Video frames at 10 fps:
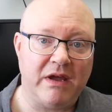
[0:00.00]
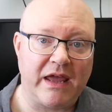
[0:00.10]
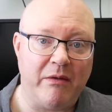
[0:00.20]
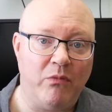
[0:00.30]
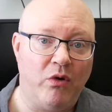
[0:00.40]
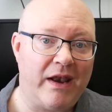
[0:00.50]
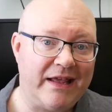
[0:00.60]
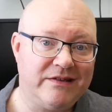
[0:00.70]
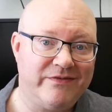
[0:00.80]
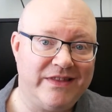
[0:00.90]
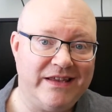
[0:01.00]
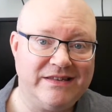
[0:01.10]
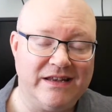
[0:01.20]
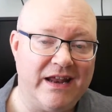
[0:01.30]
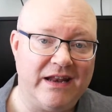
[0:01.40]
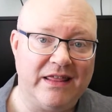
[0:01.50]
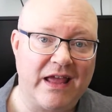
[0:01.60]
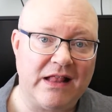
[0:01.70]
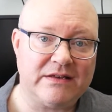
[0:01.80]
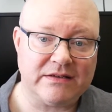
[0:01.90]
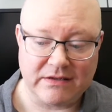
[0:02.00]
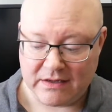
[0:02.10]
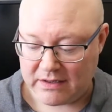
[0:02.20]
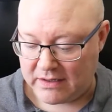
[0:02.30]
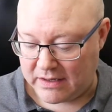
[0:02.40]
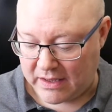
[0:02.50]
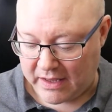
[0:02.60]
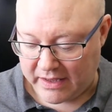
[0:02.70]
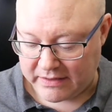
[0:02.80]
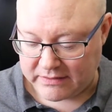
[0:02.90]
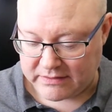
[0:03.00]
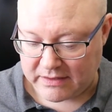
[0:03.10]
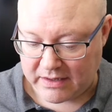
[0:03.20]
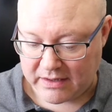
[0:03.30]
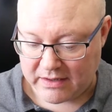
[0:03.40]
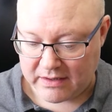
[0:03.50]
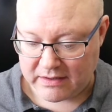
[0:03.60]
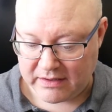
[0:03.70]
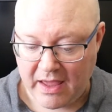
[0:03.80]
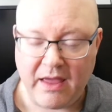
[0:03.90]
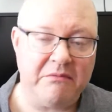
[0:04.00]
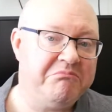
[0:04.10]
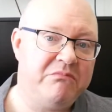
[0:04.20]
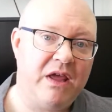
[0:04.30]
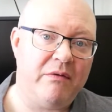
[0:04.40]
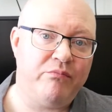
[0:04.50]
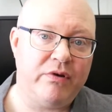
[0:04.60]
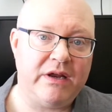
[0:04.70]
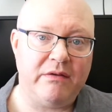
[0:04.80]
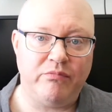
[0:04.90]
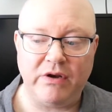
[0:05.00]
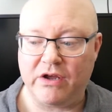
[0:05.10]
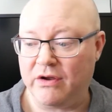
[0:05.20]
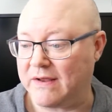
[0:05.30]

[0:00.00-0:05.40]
I get more likes for these than anything else, and yeah, pretty good.